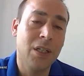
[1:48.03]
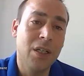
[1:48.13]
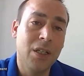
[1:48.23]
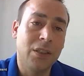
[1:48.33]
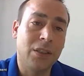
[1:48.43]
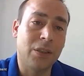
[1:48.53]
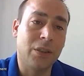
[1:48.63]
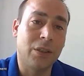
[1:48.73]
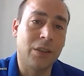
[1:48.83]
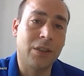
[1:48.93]

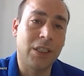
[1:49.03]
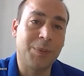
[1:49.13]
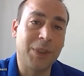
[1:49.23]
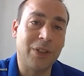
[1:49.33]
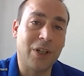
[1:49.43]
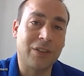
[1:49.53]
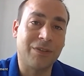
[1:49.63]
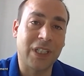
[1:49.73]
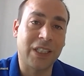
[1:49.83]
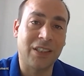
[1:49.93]
So there's been a lot
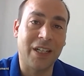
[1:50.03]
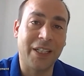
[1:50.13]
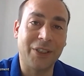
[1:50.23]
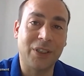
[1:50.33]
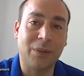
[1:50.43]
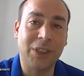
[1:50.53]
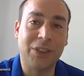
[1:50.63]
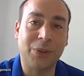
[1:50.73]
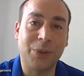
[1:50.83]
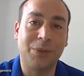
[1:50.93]
of cancellation coming
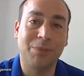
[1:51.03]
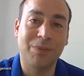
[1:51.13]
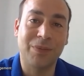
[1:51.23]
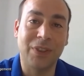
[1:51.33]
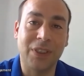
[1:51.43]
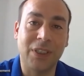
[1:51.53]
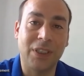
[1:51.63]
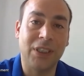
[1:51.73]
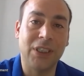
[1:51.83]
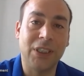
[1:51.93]
through
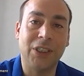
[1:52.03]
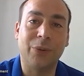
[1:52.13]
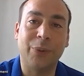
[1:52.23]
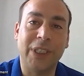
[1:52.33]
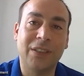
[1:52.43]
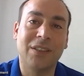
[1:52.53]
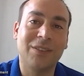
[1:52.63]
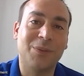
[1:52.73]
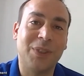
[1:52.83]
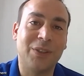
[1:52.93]
in the initial weeks.
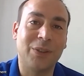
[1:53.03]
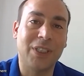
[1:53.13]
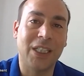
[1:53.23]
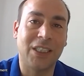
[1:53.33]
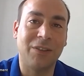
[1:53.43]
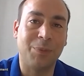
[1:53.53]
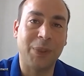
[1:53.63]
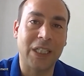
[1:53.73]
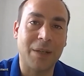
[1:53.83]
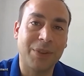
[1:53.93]
We saw negative
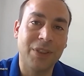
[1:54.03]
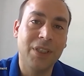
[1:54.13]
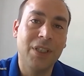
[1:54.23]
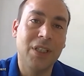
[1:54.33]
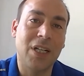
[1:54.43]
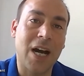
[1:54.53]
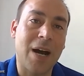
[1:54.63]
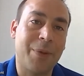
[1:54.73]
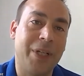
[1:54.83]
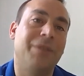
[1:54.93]
pickups
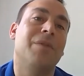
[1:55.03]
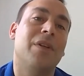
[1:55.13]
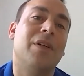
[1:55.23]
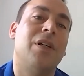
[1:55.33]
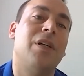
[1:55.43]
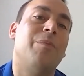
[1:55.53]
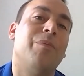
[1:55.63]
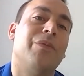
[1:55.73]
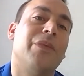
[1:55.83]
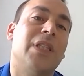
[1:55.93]
happening.
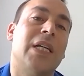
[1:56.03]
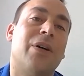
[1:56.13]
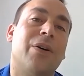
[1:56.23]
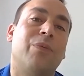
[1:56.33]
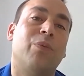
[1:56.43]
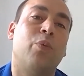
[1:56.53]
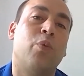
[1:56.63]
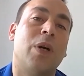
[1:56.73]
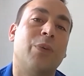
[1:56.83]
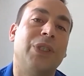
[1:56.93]
Now
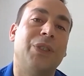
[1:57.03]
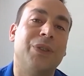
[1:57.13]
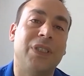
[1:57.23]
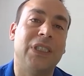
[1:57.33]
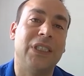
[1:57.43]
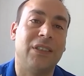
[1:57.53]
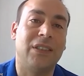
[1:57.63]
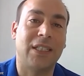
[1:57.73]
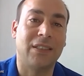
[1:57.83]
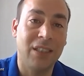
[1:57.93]
what we do see is
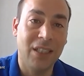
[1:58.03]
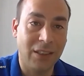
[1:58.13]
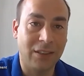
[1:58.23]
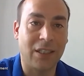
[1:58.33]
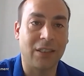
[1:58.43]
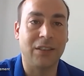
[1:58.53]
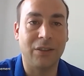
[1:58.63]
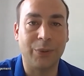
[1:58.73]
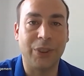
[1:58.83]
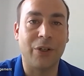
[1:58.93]
that it's starting
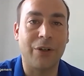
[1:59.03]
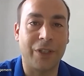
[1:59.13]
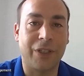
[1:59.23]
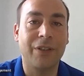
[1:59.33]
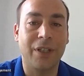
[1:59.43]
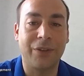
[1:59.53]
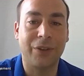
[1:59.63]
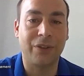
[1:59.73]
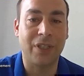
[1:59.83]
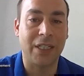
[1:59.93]
to recover ever
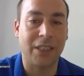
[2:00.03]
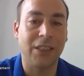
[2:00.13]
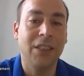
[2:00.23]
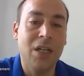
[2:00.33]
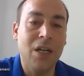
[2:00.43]
so slightly.